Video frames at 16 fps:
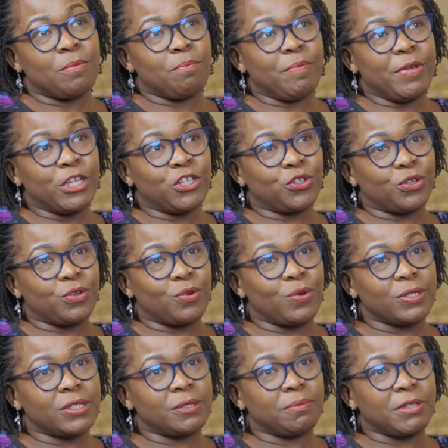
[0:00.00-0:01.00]
mission
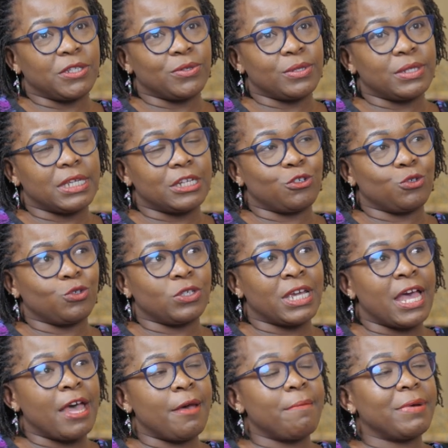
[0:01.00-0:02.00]
hospitals that would
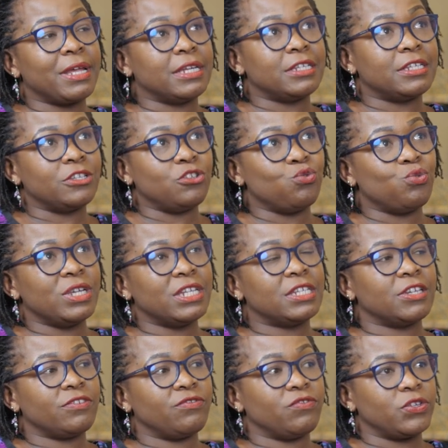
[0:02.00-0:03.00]
come and do
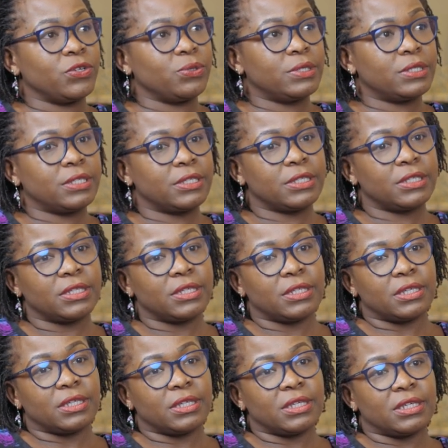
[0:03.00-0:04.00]
interviews
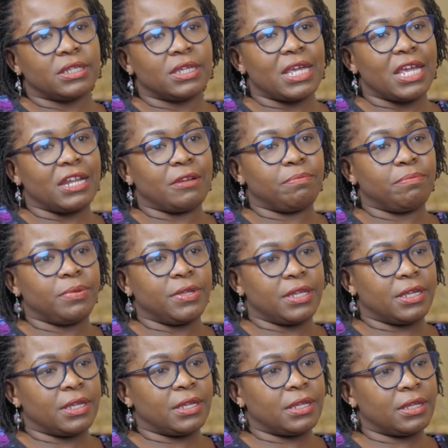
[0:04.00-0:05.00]
and
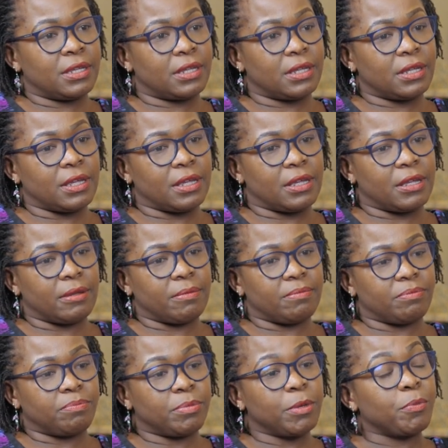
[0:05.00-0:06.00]
pick,
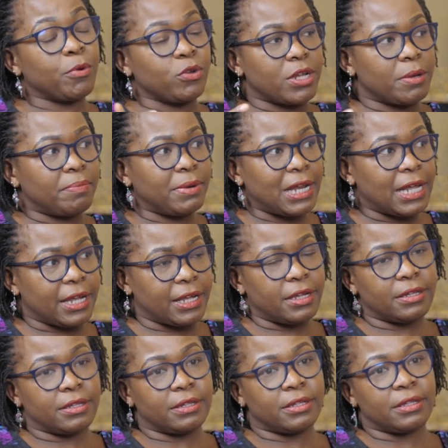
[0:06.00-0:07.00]
people would
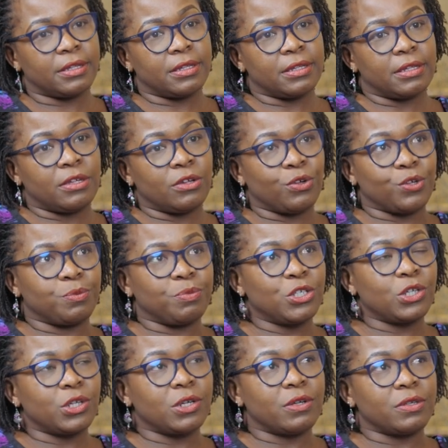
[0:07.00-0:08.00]
apply. Because
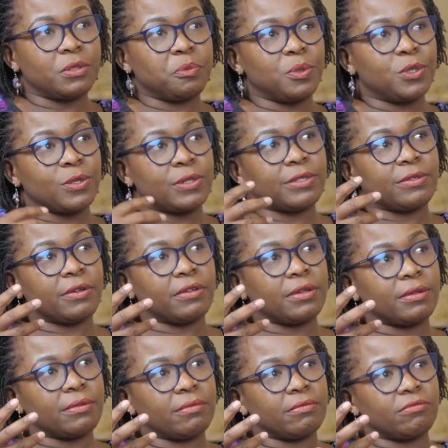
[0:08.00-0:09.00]
mission hospitals
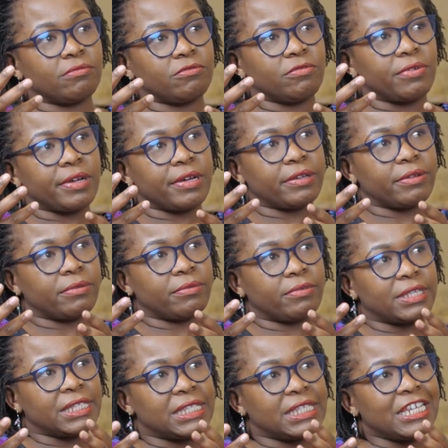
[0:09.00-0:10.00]

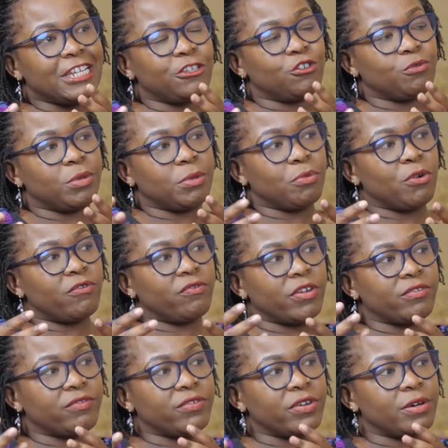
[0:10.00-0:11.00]
were seen to be more
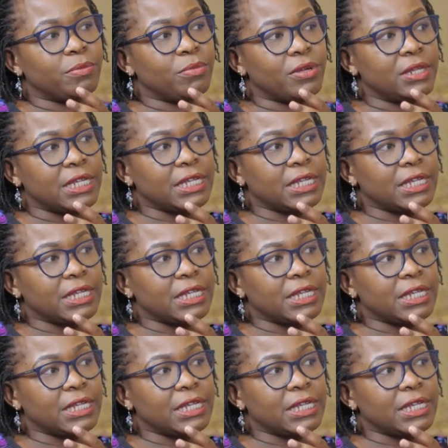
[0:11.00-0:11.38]
favorable